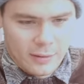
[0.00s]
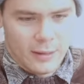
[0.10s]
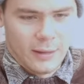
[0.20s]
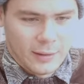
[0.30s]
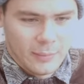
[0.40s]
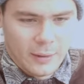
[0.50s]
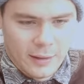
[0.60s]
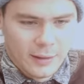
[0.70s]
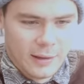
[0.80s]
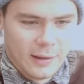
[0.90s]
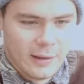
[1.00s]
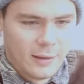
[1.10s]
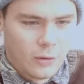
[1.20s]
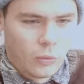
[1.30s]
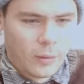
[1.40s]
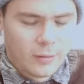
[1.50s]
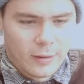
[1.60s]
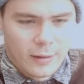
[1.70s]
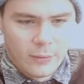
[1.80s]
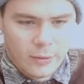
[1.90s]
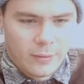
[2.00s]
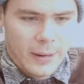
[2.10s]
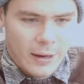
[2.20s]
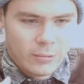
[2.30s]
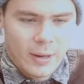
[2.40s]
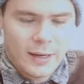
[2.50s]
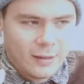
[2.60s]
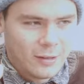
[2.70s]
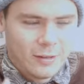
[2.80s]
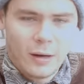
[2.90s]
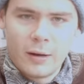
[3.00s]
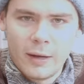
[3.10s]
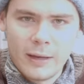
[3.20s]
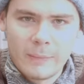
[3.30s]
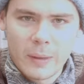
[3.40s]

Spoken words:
Like my, almost like I was about ready to die,